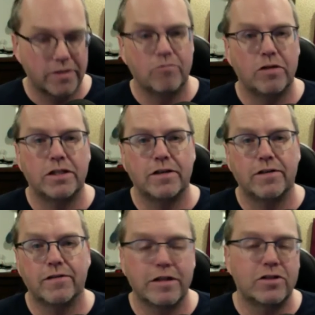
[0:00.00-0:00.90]
which
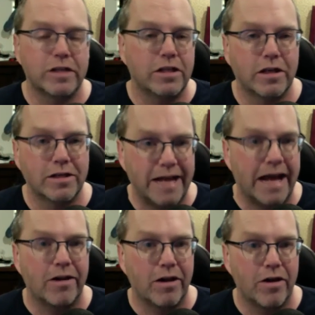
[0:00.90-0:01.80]
is literally you can
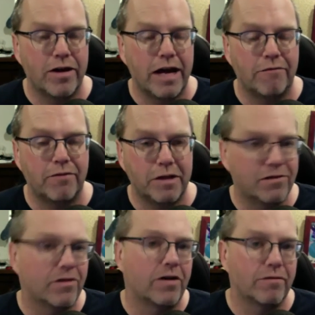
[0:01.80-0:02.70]
download an app from
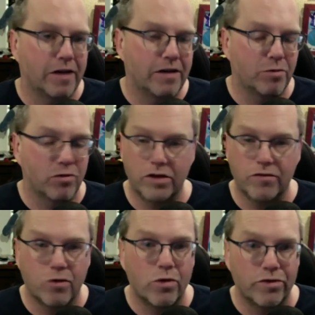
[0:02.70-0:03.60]
inside of Facebook, and you've
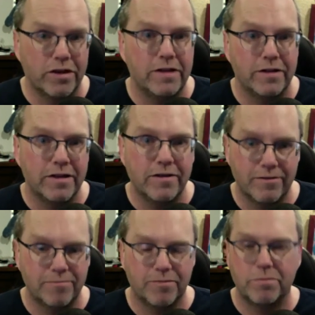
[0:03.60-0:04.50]
all seen these,
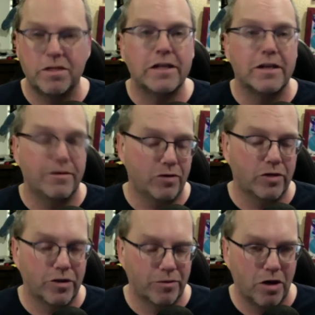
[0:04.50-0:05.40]
particularly if you're
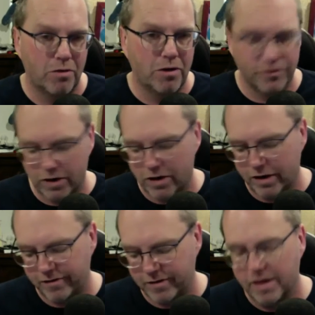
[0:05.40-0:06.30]
looking on a mobile
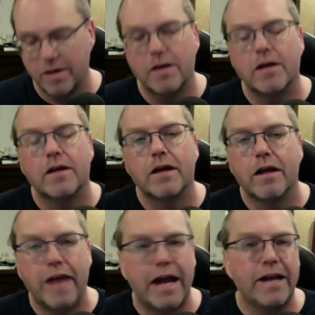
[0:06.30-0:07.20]
device.
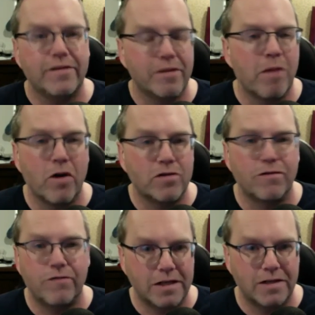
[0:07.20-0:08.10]
That is the most
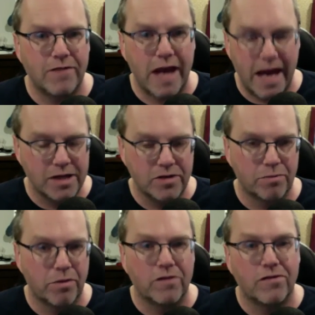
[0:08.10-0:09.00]
effective ad unit
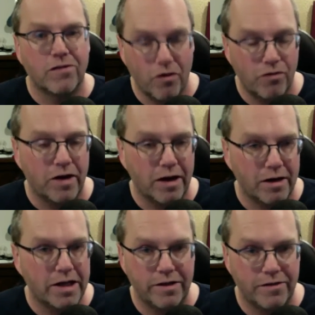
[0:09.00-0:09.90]
by so far.
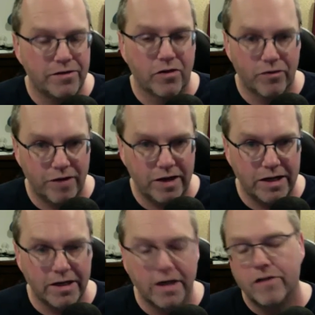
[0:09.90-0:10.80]
It is not
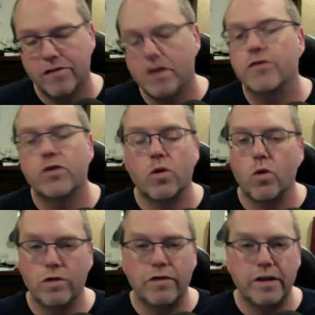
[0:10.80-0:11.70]
funny. So you've got
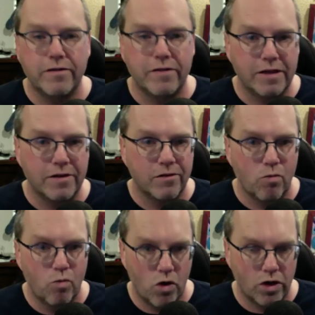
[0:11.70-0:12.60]
all of these things
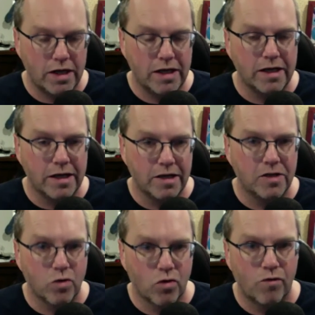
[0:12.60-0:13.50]
working in
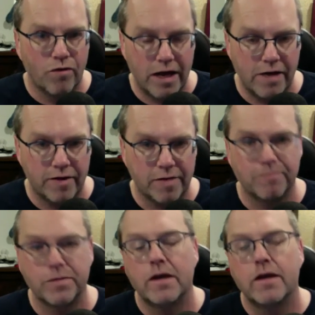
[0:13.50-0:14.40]
your favor.
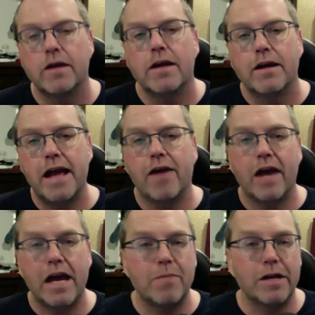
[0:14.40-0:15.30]
Now,
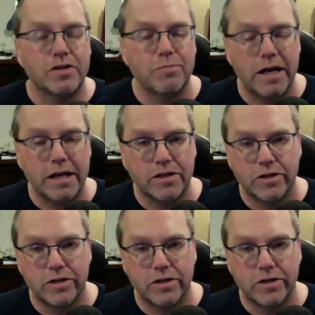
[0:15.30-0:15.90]
how much money